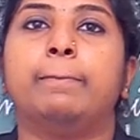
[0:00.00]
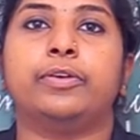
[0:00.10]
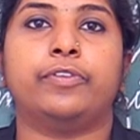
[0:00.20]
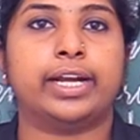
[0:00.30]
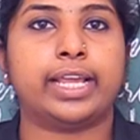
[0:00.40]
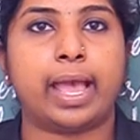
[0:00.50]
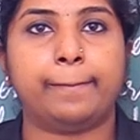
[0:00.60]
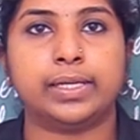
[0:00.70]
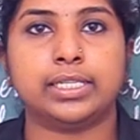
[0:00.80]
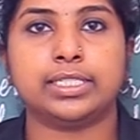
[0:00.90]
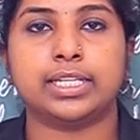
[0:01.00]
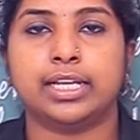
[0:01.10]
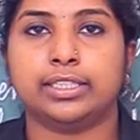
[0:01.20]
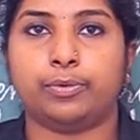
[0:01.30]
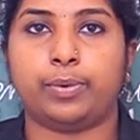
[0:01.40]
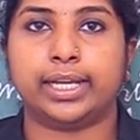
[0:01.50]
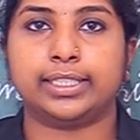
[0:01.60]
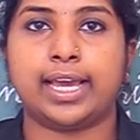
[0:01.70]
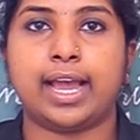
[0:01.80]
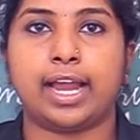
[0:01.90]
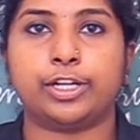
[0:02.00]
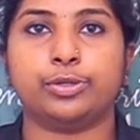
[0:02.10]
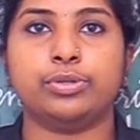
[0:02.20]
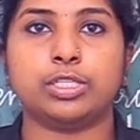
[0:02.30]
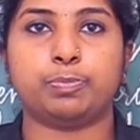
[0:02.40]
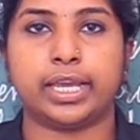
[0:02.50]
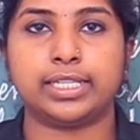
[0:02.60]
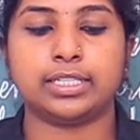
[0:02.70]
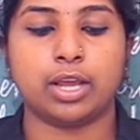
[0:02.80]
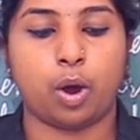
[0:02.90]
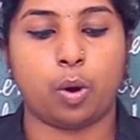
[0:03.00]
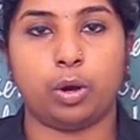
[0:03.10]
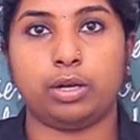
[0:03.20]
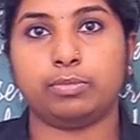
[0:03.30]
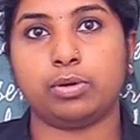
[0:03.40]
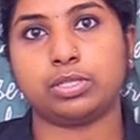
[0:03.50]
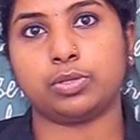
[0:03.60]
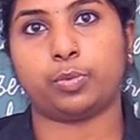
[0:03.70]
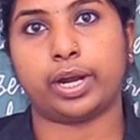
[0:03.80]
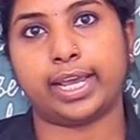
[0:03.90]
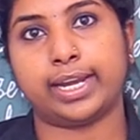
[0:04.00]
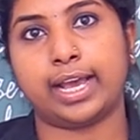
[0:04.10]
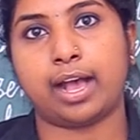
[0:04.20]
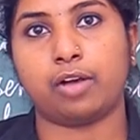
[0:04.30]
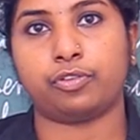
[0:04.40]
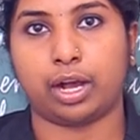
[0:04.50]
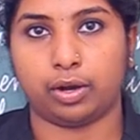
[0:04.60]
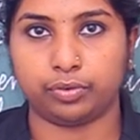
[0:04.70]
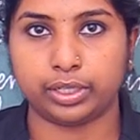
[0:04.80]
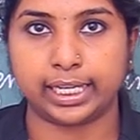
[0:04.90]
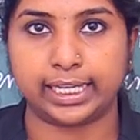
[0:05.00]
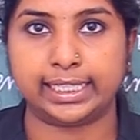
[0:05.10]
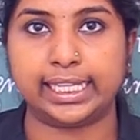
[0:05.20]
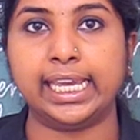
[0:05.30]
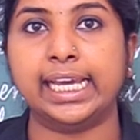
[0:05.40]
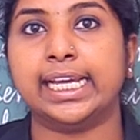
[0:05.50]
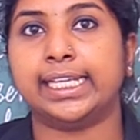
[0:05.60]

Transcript: But what happened? The Vaidya had to spend almost 1.5 hours in the